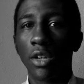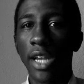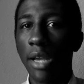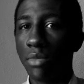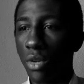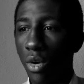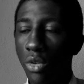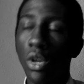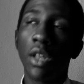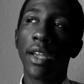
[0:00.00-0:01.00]
a long time, so
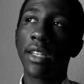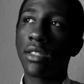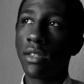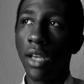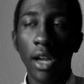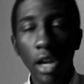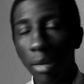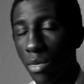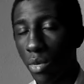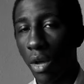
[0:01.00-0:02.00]
cold calling, it's
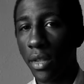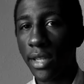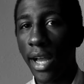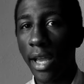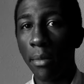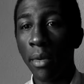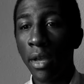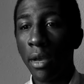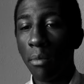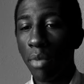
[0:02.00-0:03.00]
uncomfortable all the time,
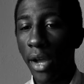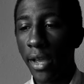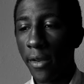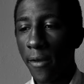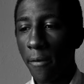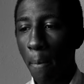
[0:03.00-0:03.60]
but